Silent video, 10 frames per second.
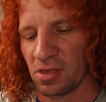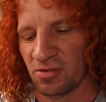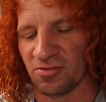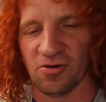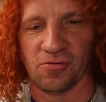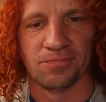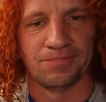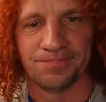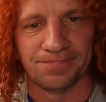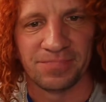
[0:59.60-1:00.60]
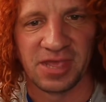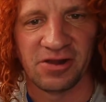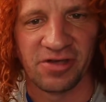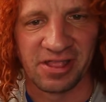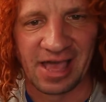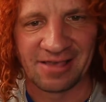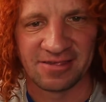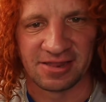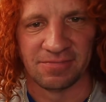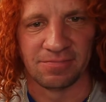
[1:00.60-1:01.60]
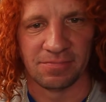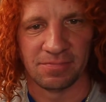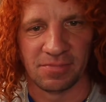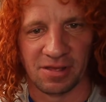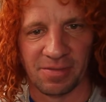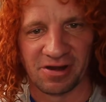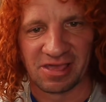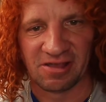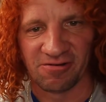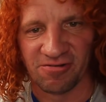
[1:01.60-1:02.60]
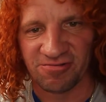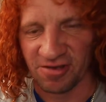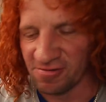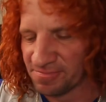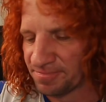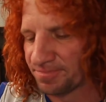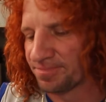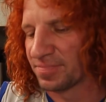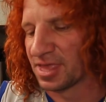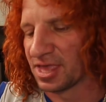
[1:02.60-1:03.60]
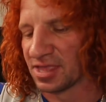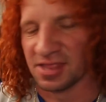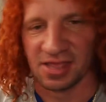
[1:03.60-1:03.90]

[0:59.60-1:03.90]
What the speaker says: So it only lasted about a year or so, and